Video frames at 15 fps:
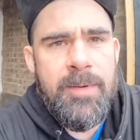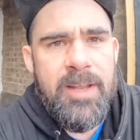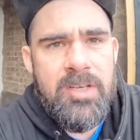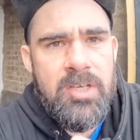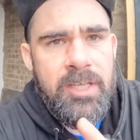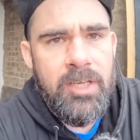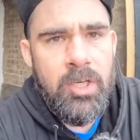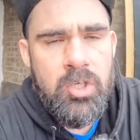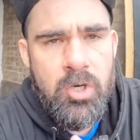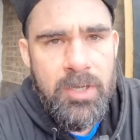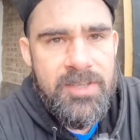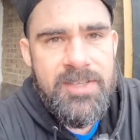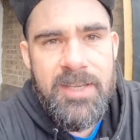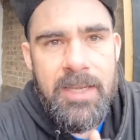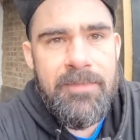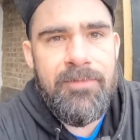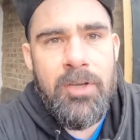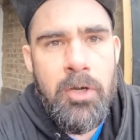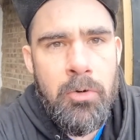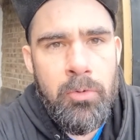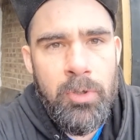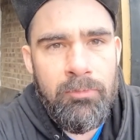I'm actually going to try and save the
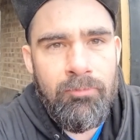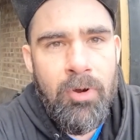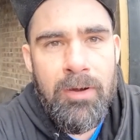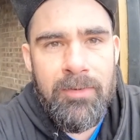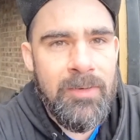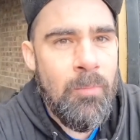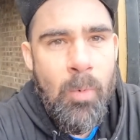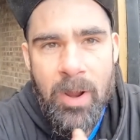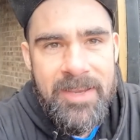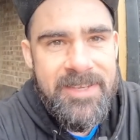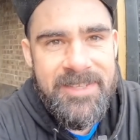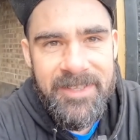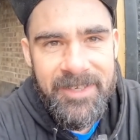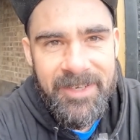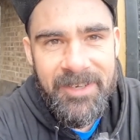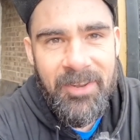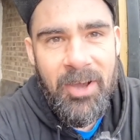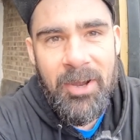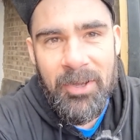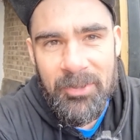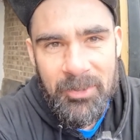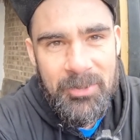coolant rather than wasting it
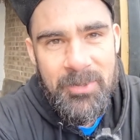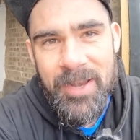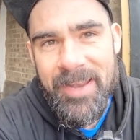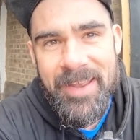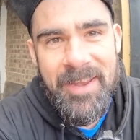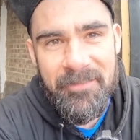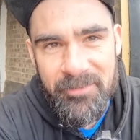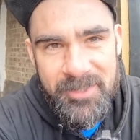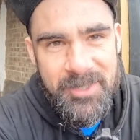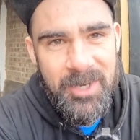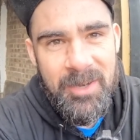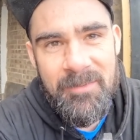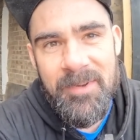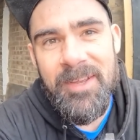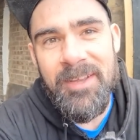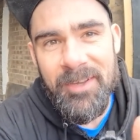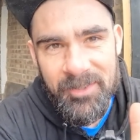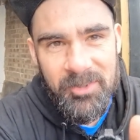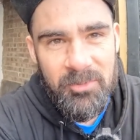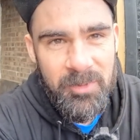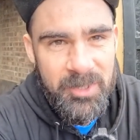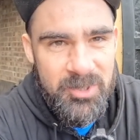like I do every time I
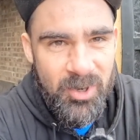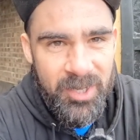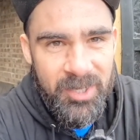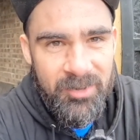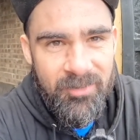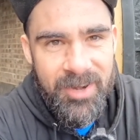normally drain the